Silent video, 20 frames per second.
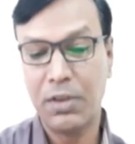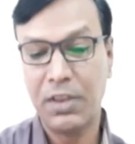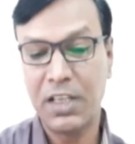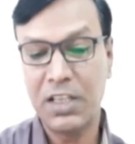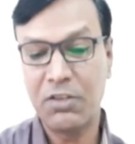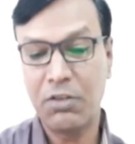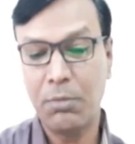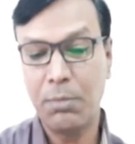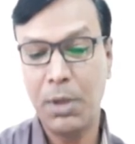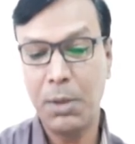
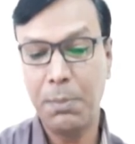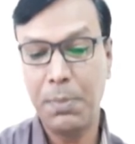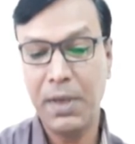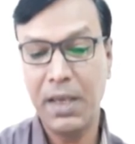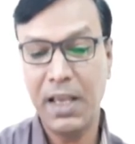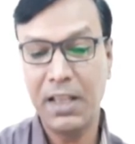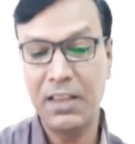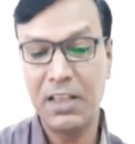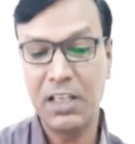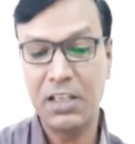This will be
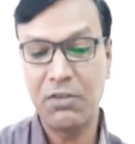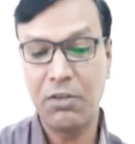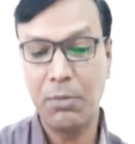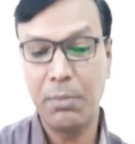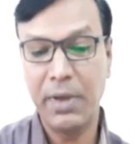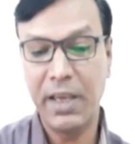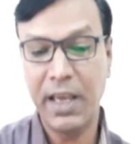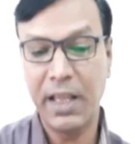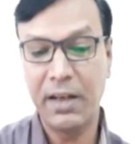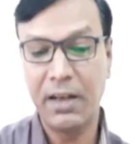P and this will
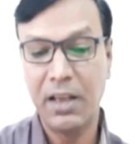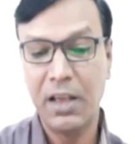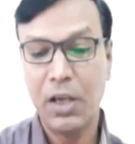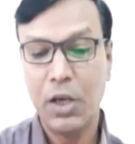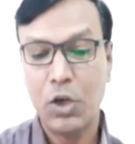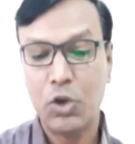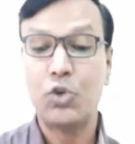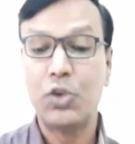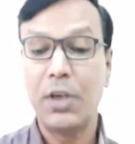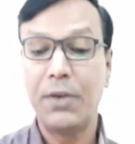be N.
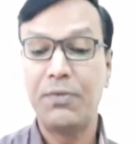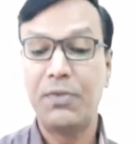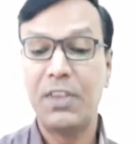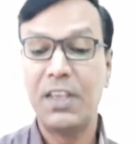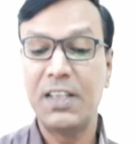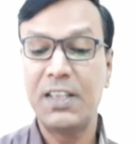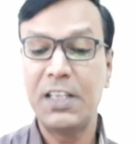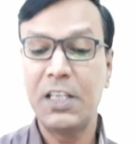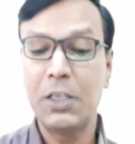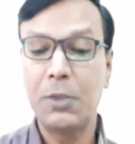So if
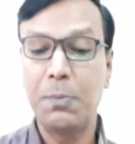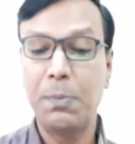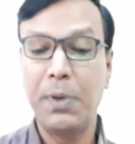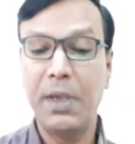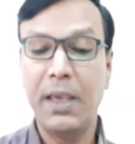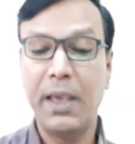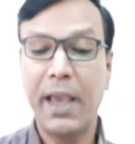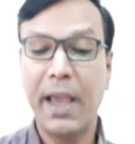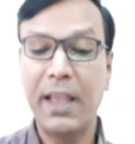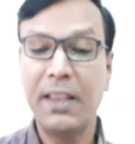this is
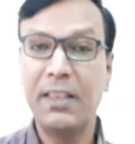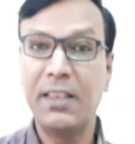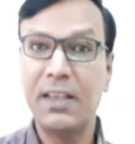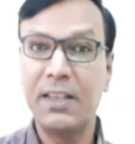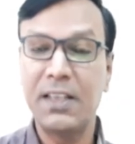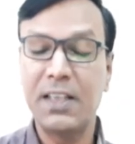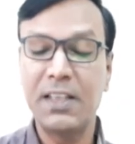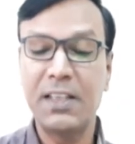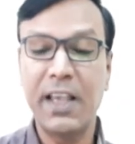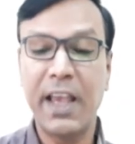P and
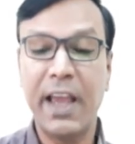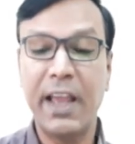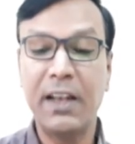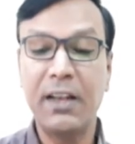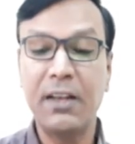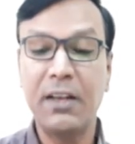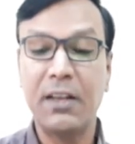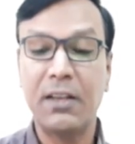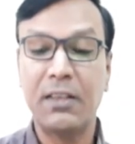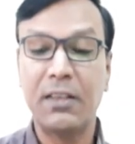this is
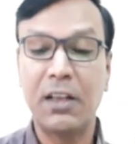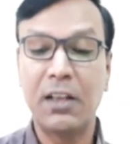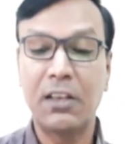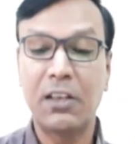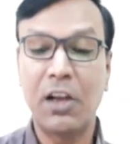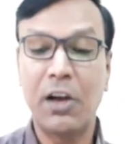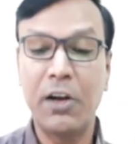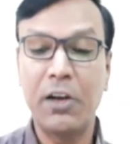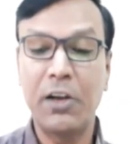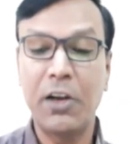N, the
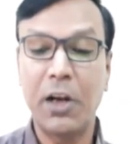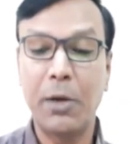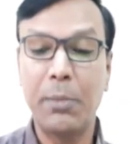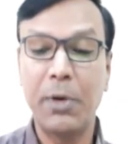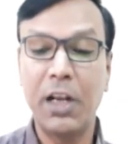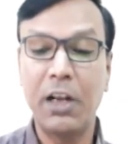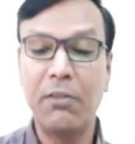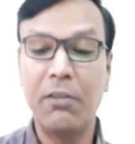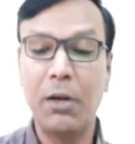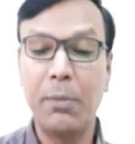third
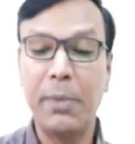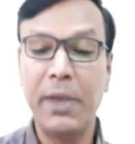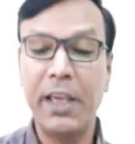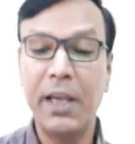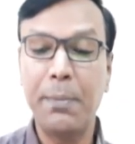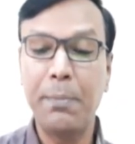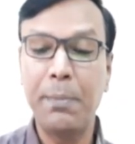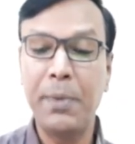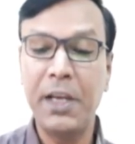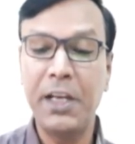terminal will
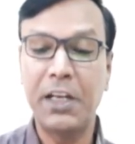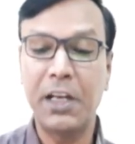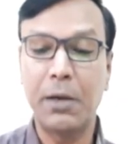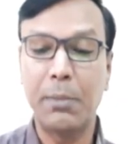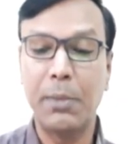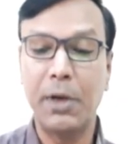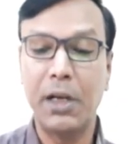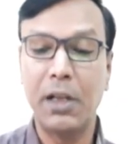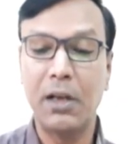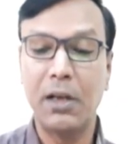be a P
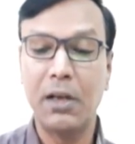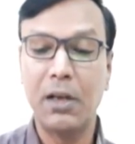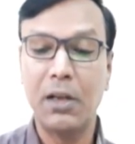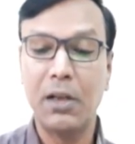terminal.